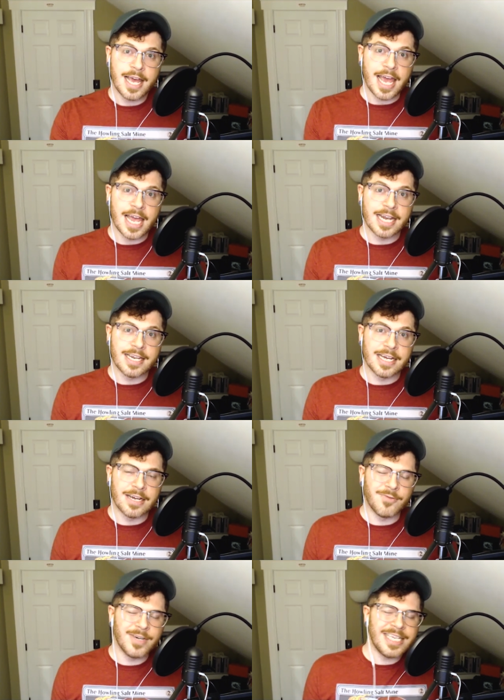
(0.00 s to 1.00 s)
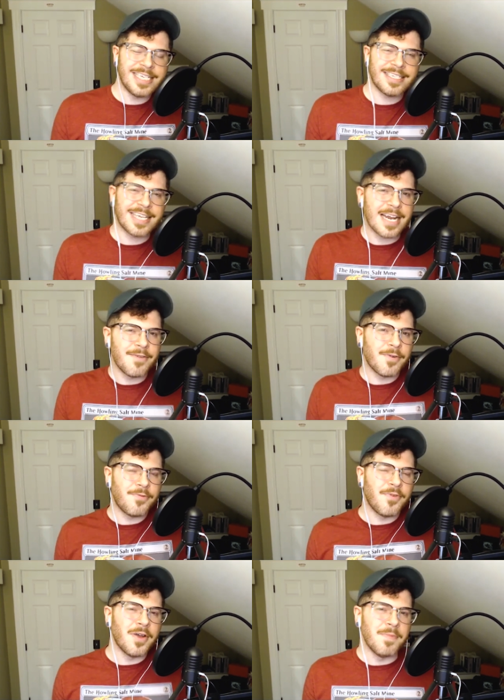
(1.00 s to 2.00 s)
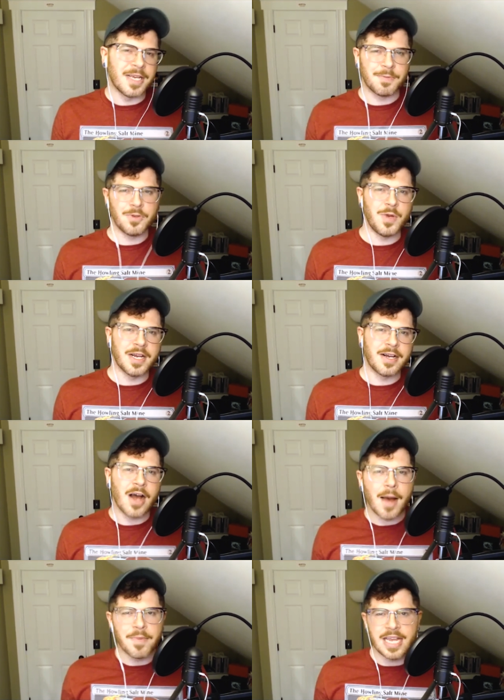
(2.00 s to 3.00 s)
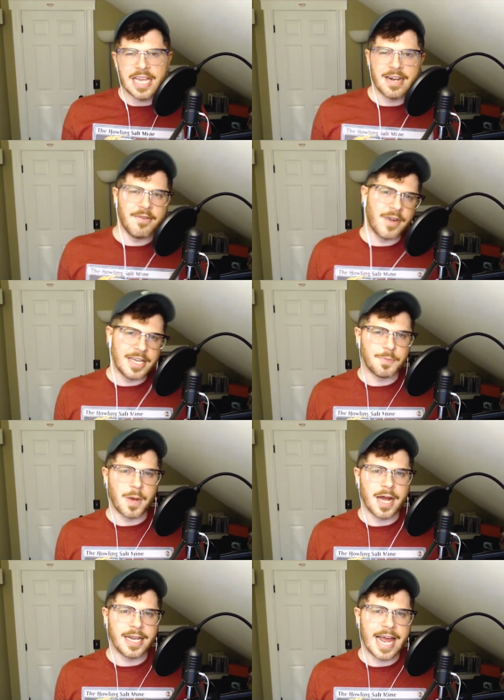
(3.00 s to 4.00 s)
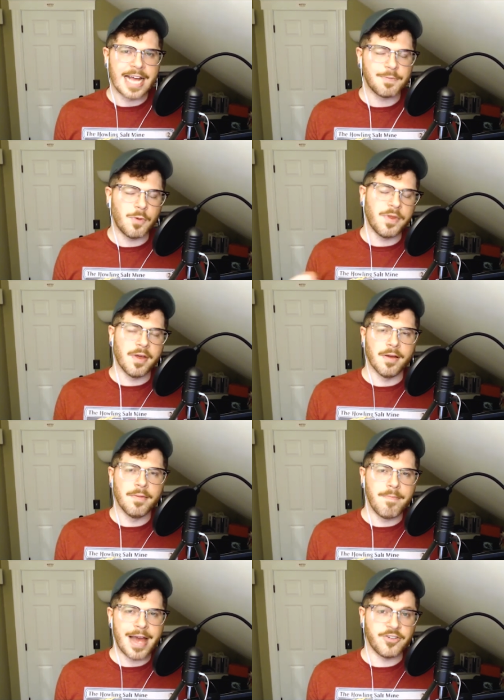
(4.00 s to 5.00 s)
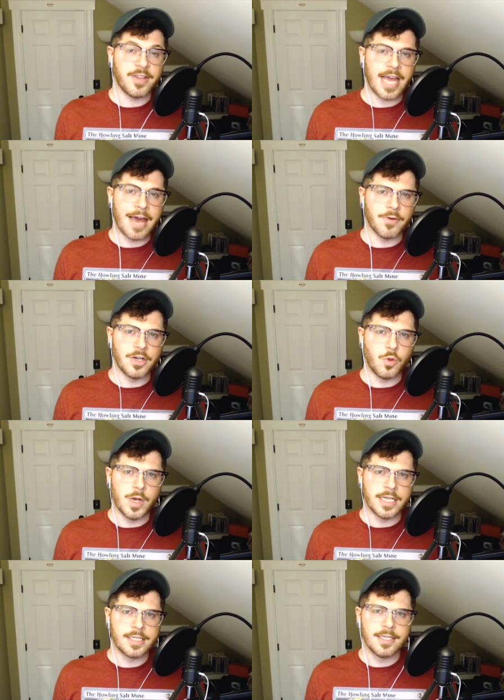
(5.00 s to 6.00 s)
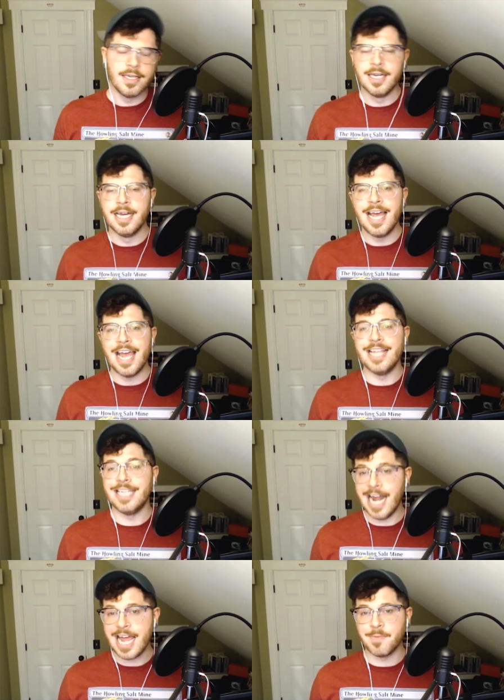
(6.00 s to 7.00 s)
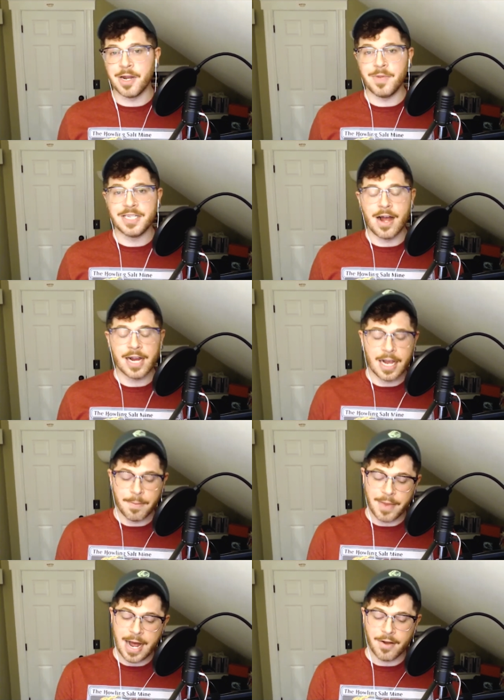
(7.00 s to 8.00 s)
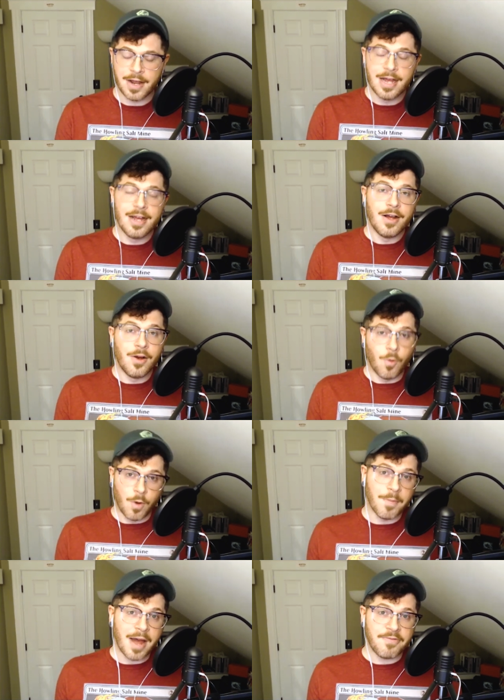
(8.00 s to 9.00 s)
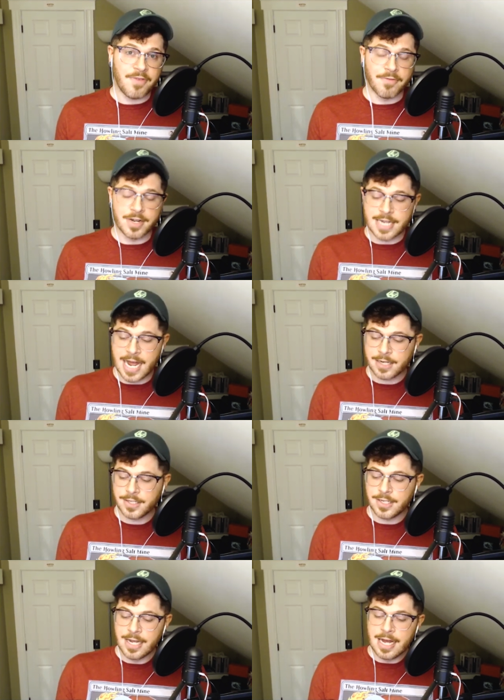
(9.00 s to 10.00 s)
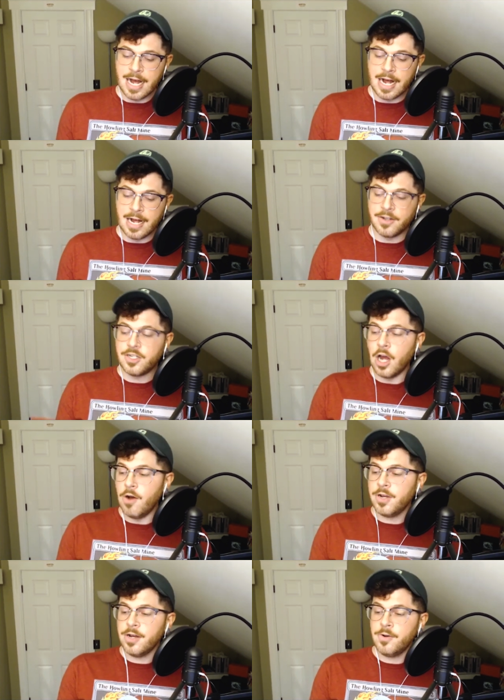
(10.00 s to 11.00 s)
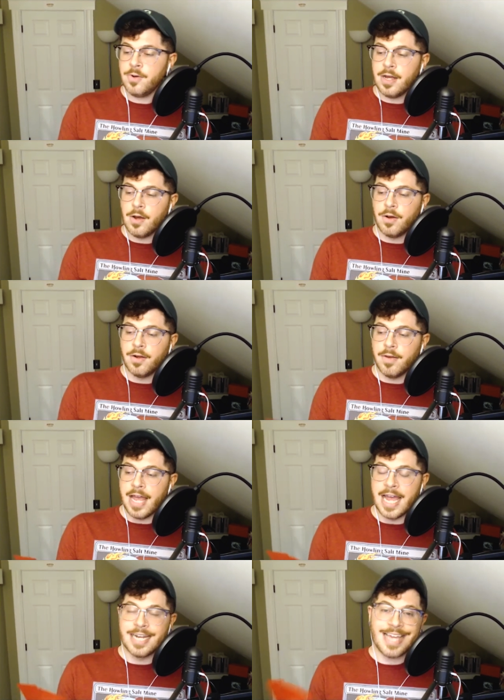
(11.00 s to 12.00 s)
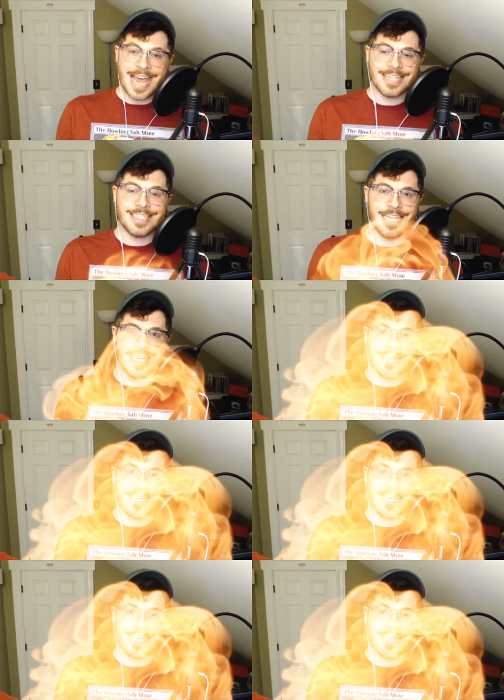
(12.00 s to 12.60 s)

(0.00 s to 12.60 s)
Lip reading: And really, it's kind of a fun mix between a comedy and advice podcast, but with a Magic the Gathering twist. And today I'm going to be talking about one of my favorite decks, Togo and Keskit.